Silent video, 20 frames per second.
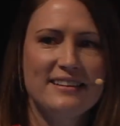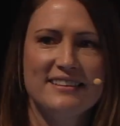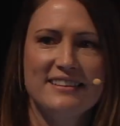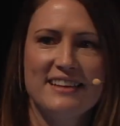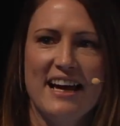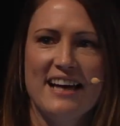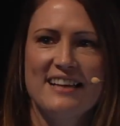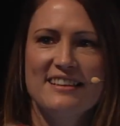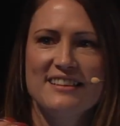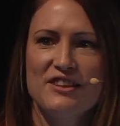the
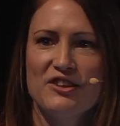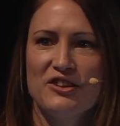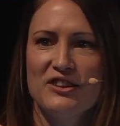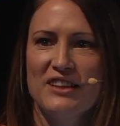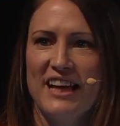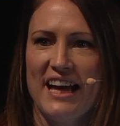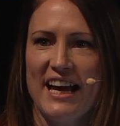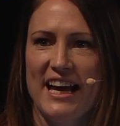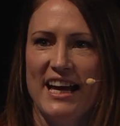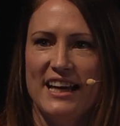icing on the
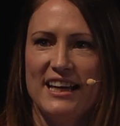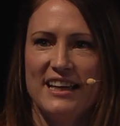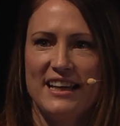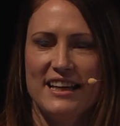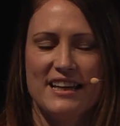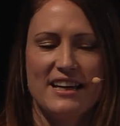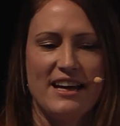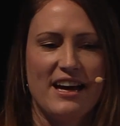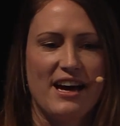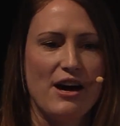
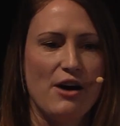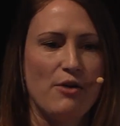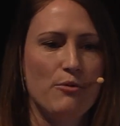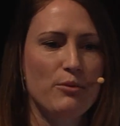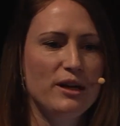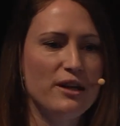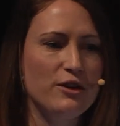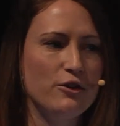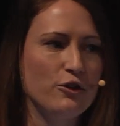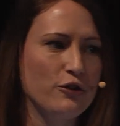cake, we
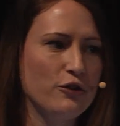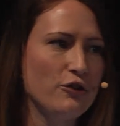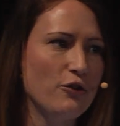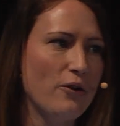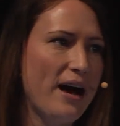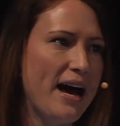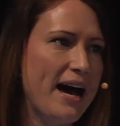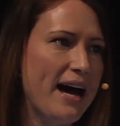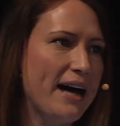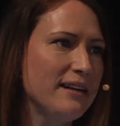can also
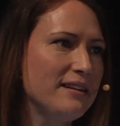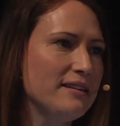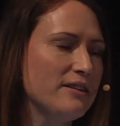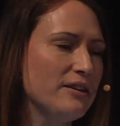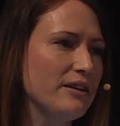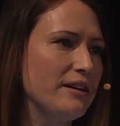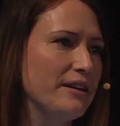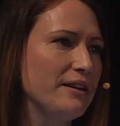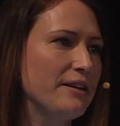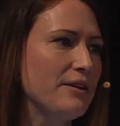add
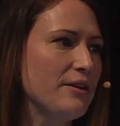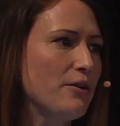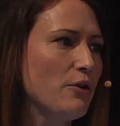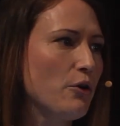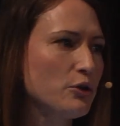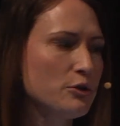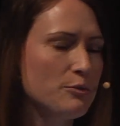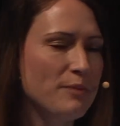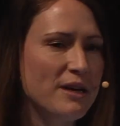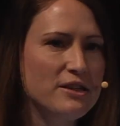
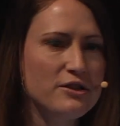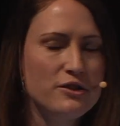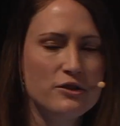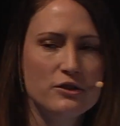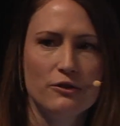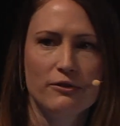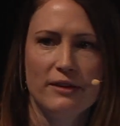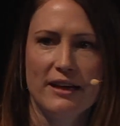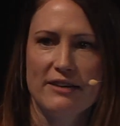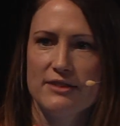automations
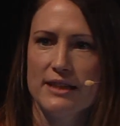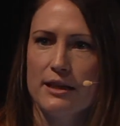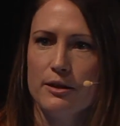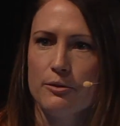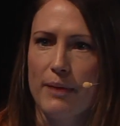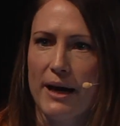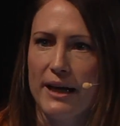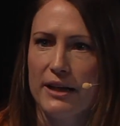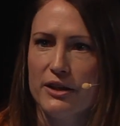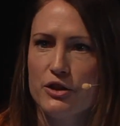of lifecycle
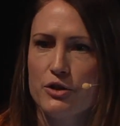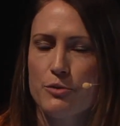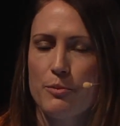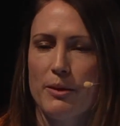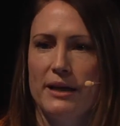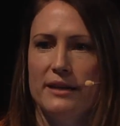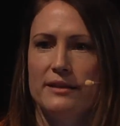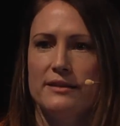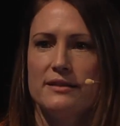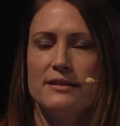
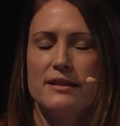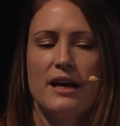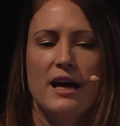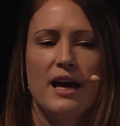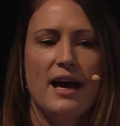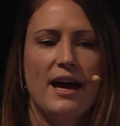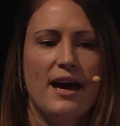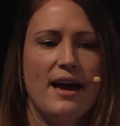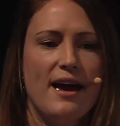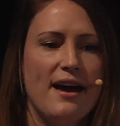management
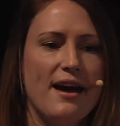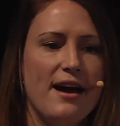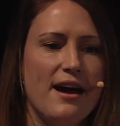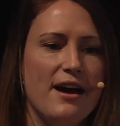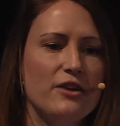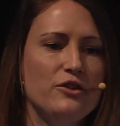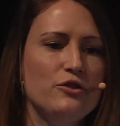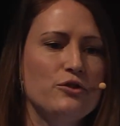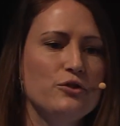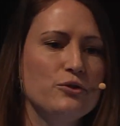
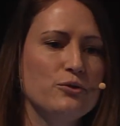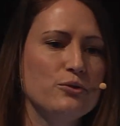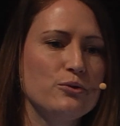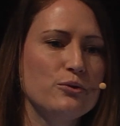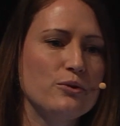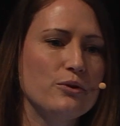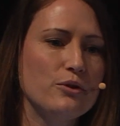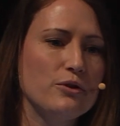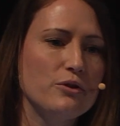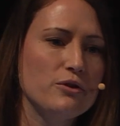
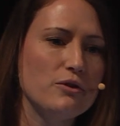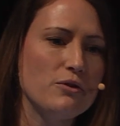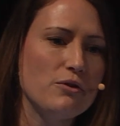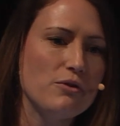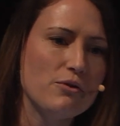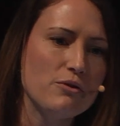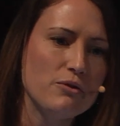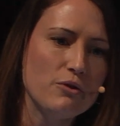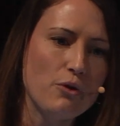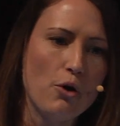to
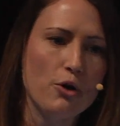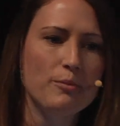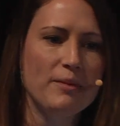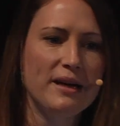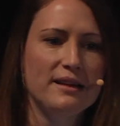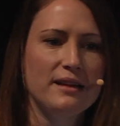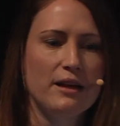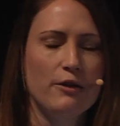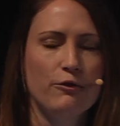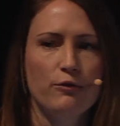
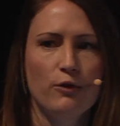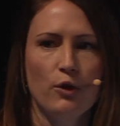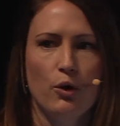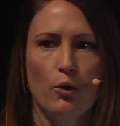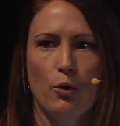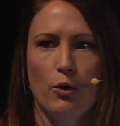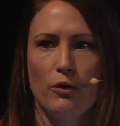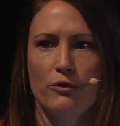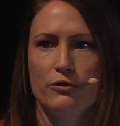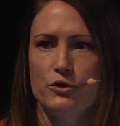automate that
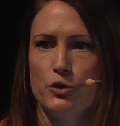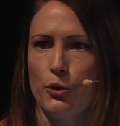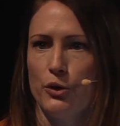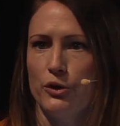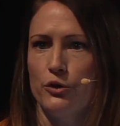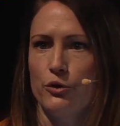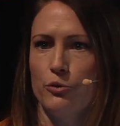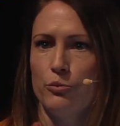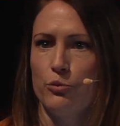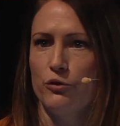flow of
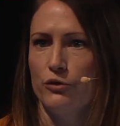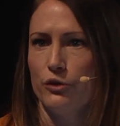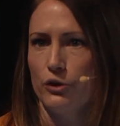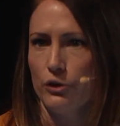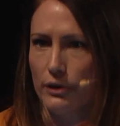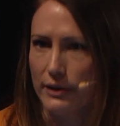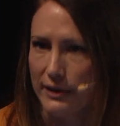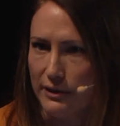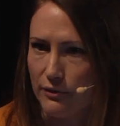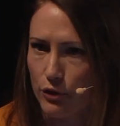joiner, mover,
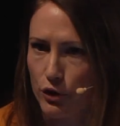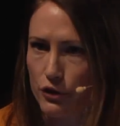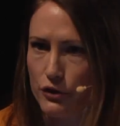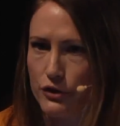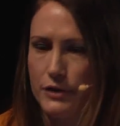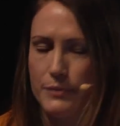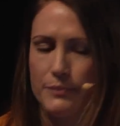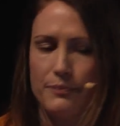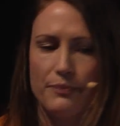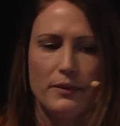leavers.